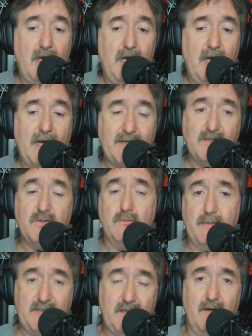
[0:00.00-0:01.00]
I could do it
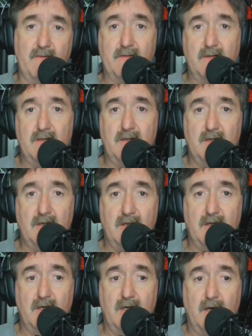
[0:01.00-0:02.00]
myself,
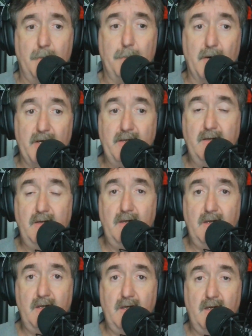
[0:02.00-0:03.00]
but
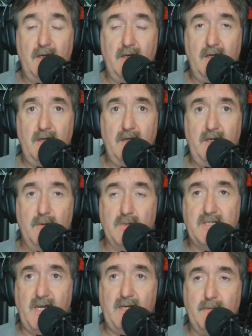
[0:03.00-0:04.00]
it
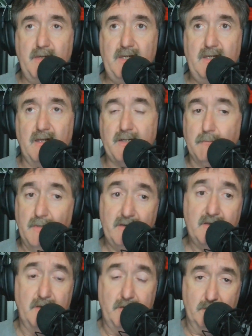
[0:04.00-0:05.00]
would take me like a
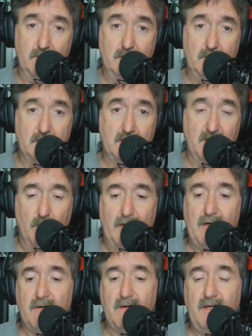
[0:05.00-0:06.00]
month to do, to
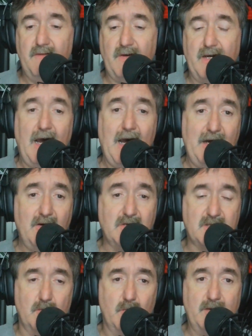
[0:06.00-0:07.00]
where if I
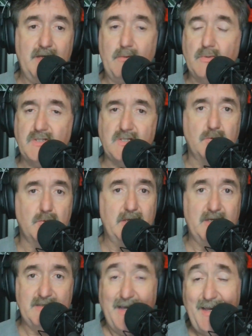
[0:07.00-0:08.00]
hired someone, they would just do it
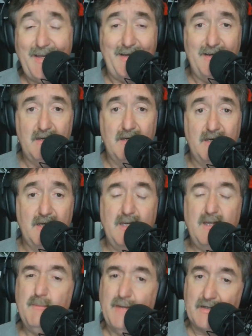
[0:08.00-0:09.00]
in a day. It
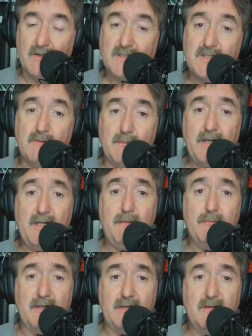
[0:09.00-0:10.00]
may cost a little money,
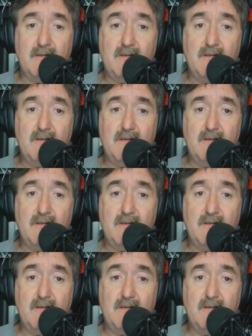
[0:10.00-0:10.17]
but